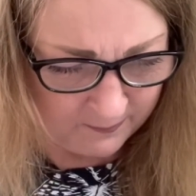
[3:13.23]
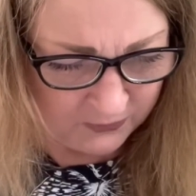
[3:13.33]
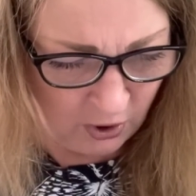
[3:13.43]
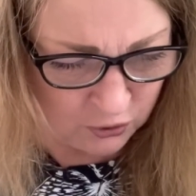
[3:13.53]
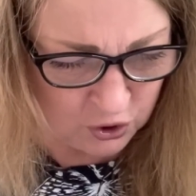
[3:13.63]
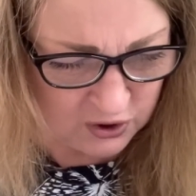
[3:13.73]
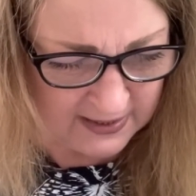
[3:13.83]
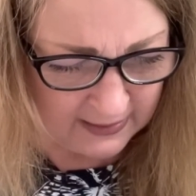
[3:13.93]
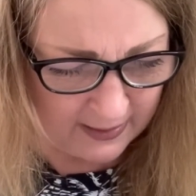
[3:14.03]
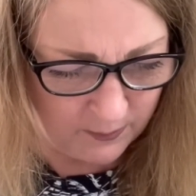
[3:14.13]
Not just
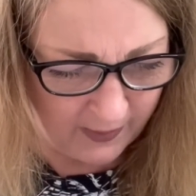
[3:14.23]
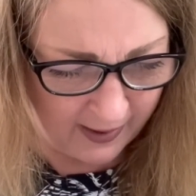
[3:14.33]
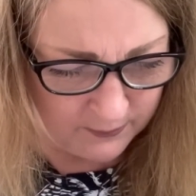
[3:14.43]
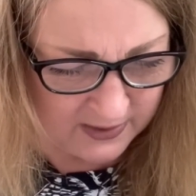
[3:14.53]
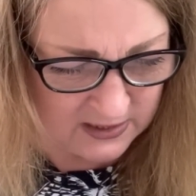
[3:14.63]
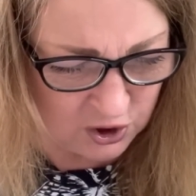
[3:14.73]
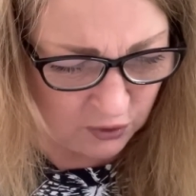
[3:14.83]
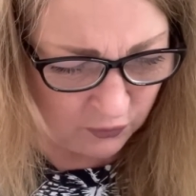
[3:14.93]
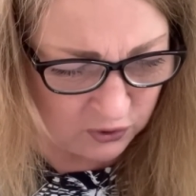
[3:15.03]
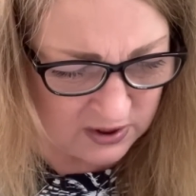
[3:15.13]
a lip balm. This is
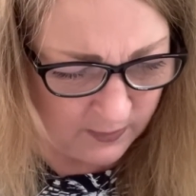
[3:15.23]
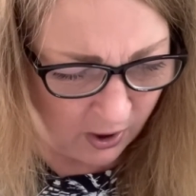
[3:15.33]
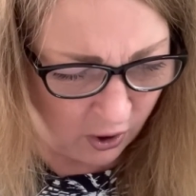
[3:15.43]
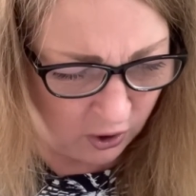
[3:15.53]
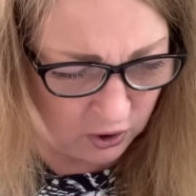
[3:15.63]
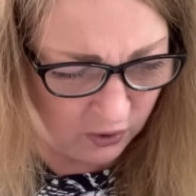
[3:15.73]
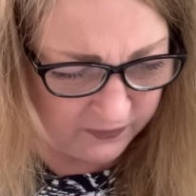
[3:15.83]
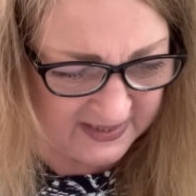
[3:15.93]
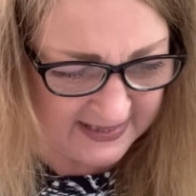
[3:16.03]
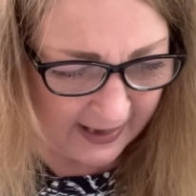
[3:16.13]
your ultimate
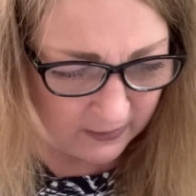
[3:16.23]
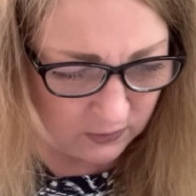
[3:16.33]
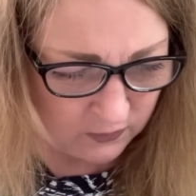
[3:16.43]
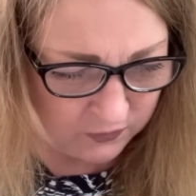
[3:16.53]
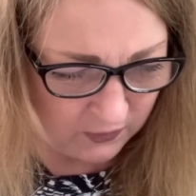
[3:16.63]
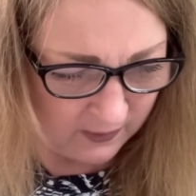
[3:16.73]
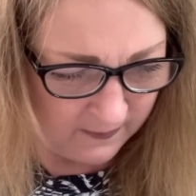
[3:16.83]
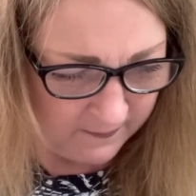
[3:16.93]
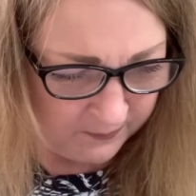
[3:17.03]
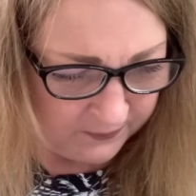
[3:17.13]
all-over salve.
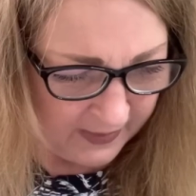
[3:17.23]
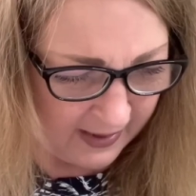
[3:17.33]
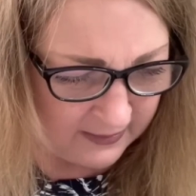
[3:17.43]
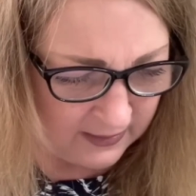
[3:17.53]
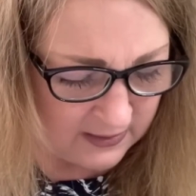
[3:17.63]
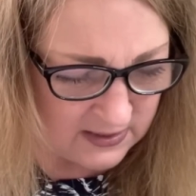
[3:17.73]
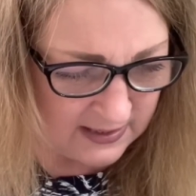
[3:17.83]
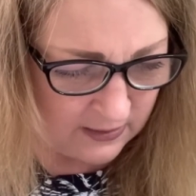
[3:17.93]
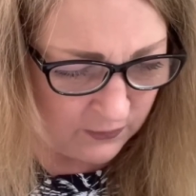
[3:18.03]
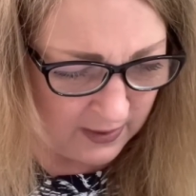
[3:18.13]

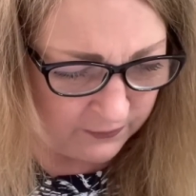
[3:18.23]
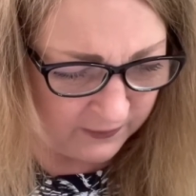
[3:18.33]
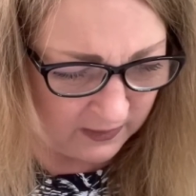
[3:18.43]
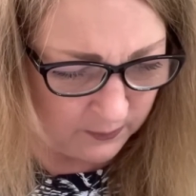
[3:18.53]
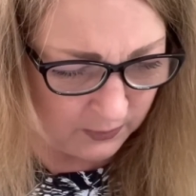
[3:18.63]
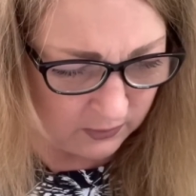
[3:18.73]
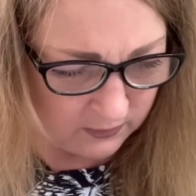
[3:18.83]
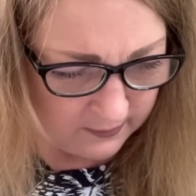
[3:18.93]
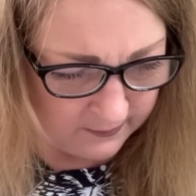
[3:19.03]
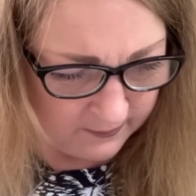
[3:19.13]
Endlessly refillable.
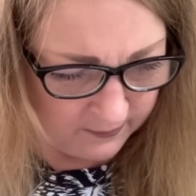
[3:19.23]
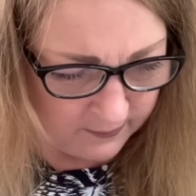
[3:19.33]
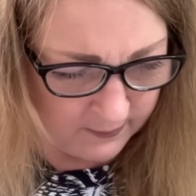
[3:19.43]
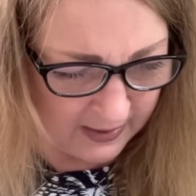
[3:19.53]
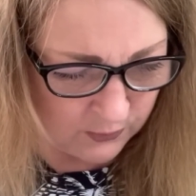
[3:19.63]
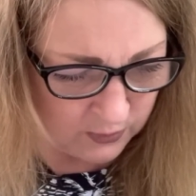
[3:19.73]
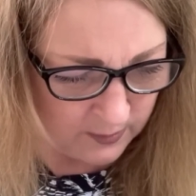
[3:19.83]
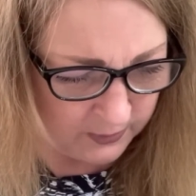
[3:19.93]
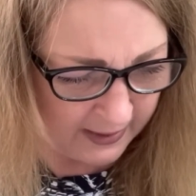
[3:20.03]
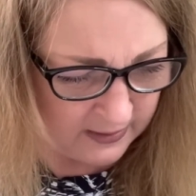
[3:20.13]
Made with a
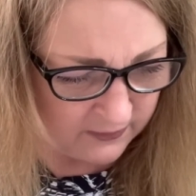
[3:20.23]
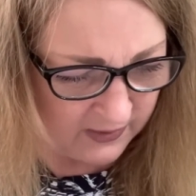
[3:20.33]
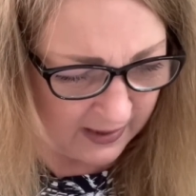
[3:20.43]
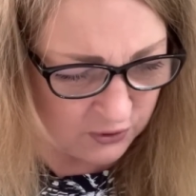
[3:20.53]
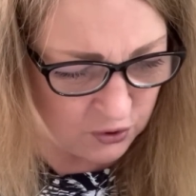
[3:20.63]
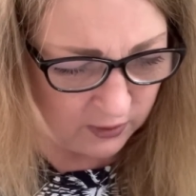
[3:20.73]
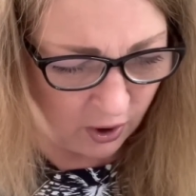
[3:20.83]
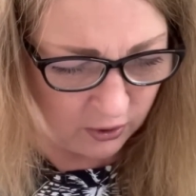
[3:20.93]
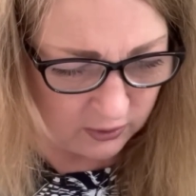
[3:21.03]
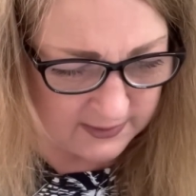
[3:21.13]
blend of natural
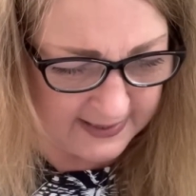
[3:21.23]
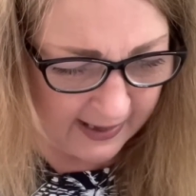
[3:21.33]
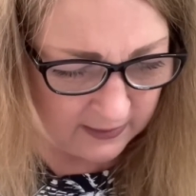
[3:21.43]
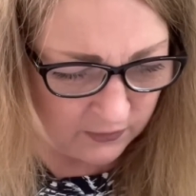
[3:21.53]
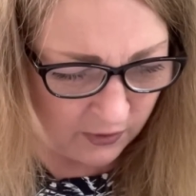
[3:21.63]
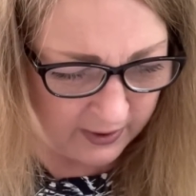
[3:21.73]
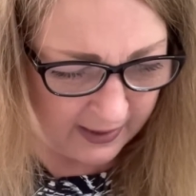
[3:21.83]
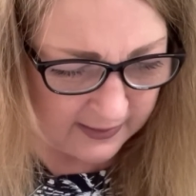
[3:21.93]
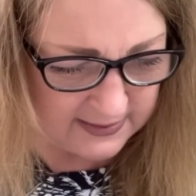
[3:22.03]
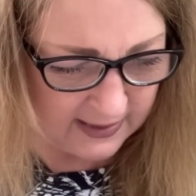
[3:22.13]
oils, hyaluronic
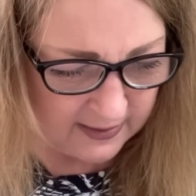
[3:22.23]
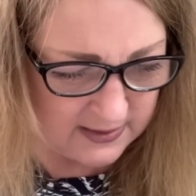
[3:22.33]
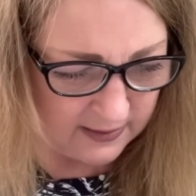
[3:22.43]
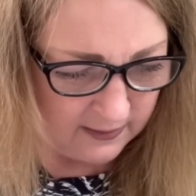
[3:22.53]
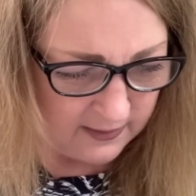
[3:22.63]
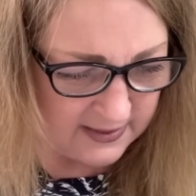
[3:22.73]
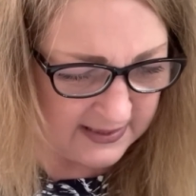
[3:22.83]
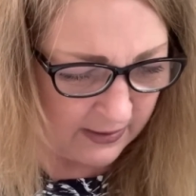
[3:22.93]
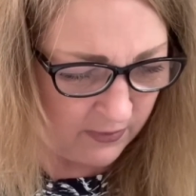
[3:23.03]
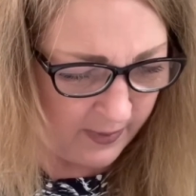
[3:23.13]
acid,
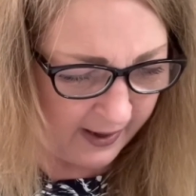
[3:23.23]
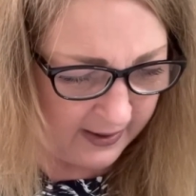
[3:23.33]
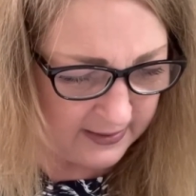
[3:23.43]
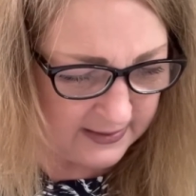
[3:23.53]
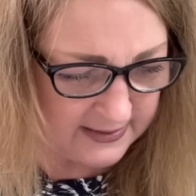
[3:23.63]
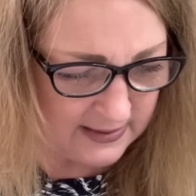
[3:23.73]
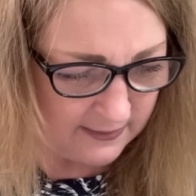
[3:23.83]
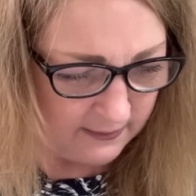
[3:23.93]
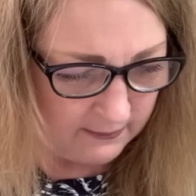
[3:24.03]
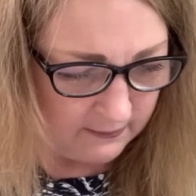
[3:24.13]
ceramides,
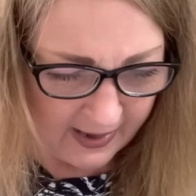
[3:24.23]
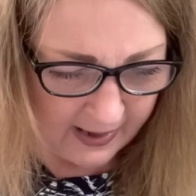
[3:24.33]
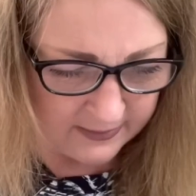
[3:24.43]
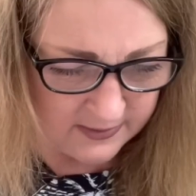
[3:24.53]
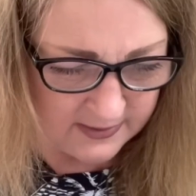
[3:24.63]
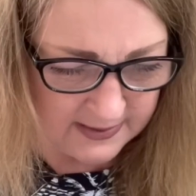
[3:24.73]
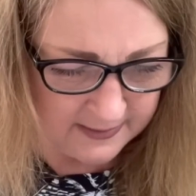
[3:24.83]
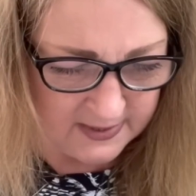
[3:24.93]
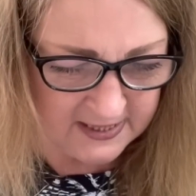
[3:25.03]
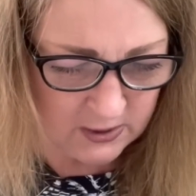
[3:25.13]
and
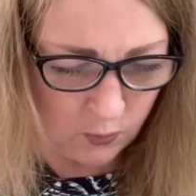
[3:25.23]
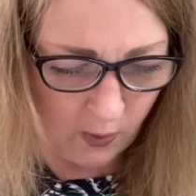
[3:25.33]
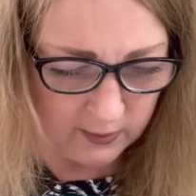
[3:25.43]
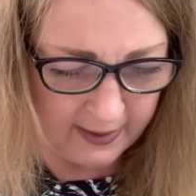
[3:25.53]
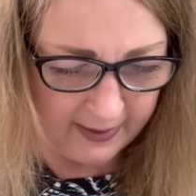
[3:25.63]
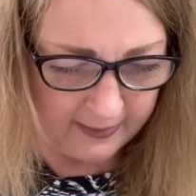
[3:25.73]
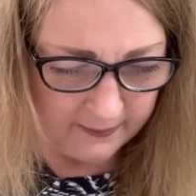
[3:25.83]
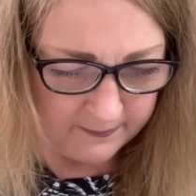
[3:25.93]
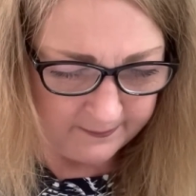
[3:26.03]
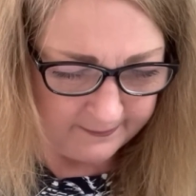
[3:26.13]

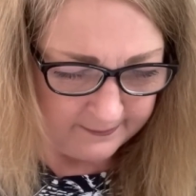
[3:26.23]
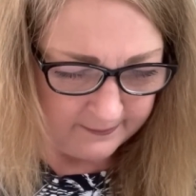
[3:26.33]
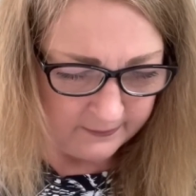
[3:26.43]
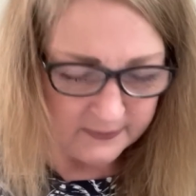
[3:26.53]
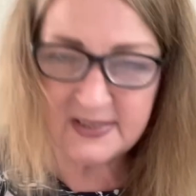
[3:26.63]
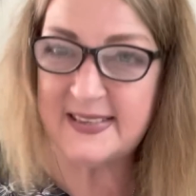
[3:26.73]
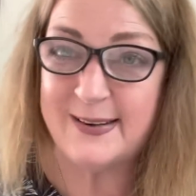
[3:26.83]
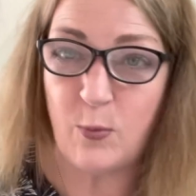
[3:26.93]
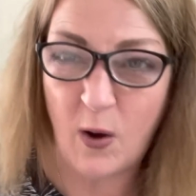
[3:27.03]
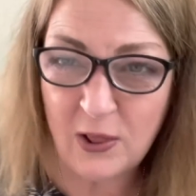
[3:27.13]
squalane.
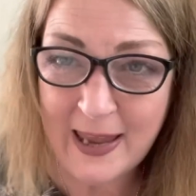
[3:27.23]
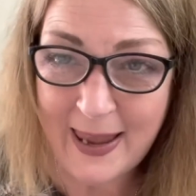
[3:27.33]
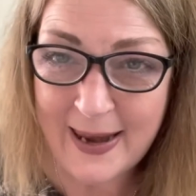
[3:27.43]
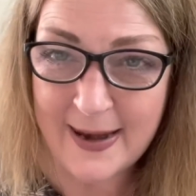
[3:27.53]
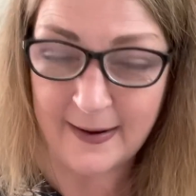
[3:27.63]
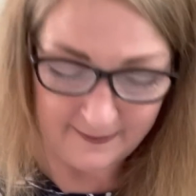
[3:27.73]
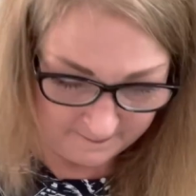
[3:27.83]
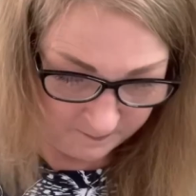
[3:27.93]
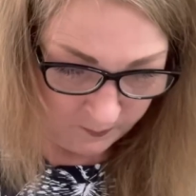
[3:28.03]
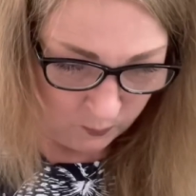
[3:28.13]
Squalane?
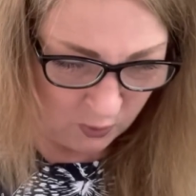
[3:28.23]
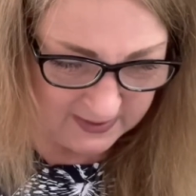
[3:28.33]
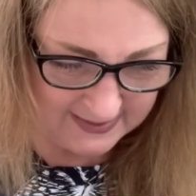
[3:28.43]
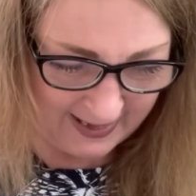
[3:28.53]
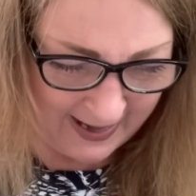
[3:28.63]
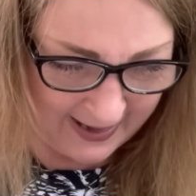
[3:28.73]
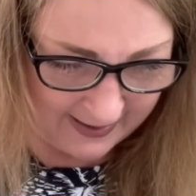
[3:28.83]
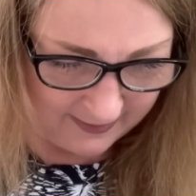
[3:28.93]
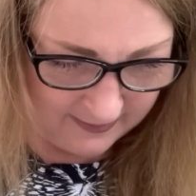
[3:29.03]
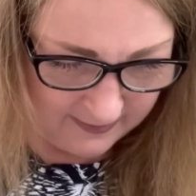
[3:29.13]
What's that?